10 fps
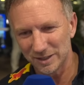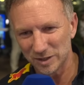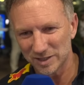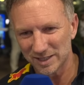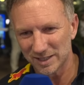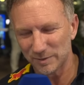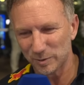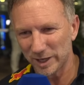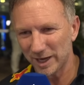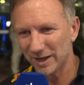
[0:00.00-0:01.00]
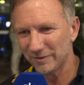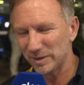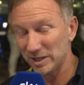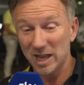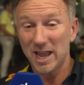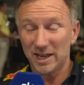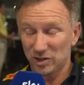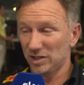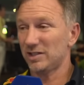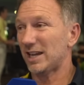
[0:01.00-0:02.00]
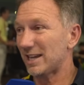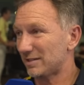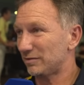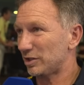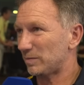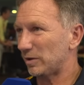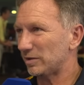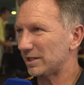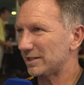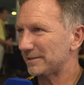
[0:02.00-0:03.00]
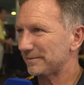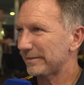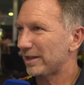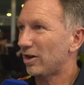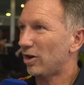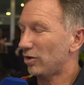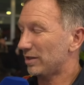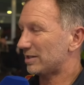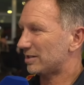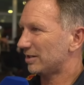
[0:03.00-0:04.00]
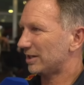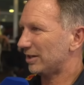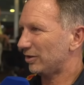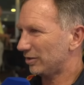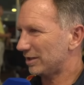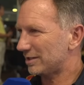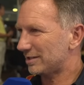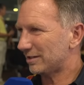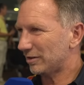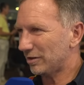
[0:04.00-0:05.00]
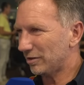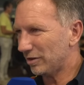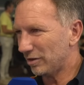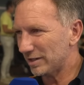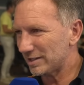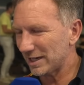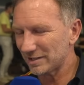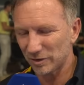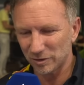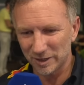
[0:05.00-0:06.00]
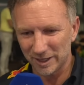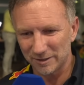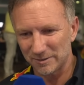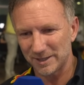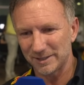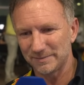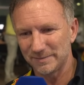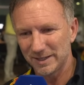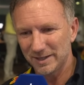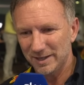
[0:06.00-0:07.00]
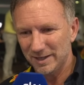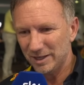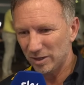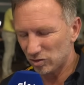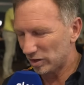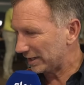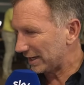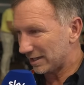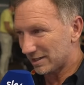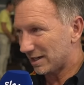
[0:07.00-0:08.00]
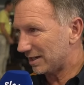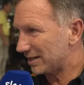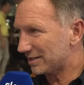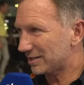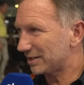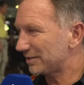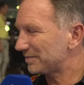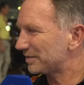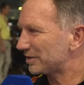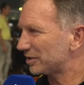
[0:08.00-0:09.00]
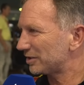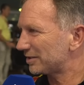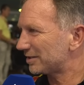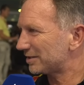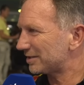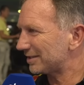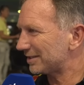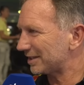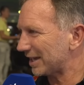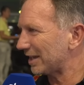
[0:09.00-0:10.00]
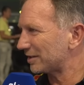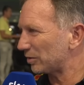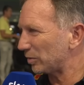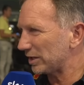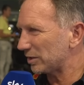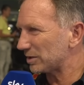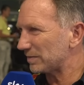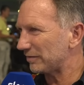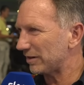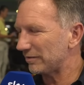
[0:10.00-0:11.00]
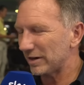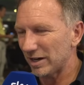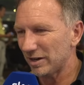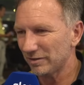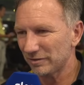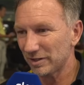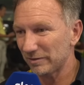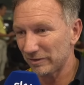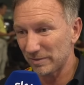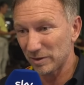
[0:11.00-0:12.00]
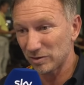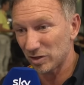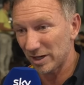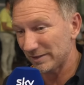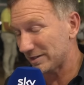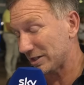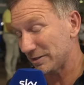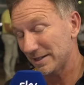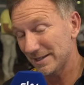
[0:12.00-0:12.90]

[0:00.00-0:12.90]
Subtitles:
setup that we have, but it just hasn't responded on this circuit, on this asphalt. Now, trying to get the tires to get into the window has been very, very hard for both drivers. So